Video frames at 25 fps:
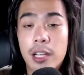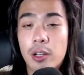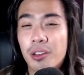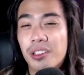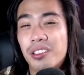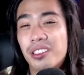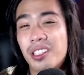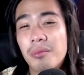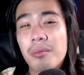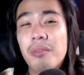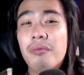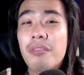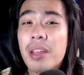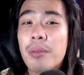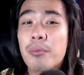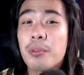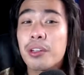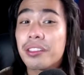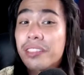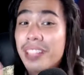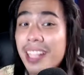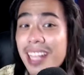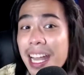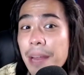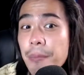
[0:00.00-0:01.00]
Or some of them were
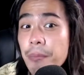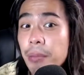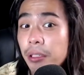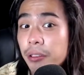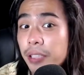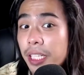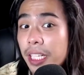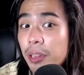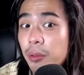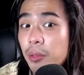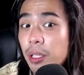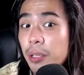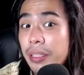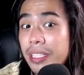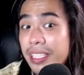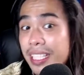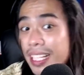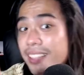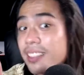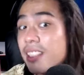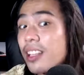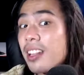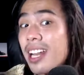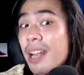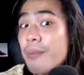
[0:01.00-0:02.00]
deliberate. When we say
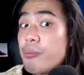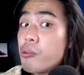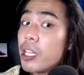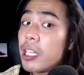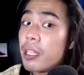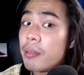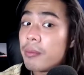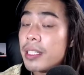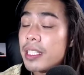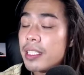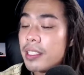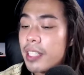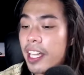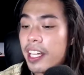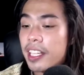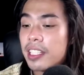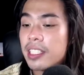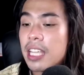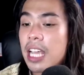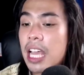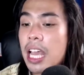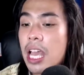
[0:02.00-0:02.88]
deliberate mistakes,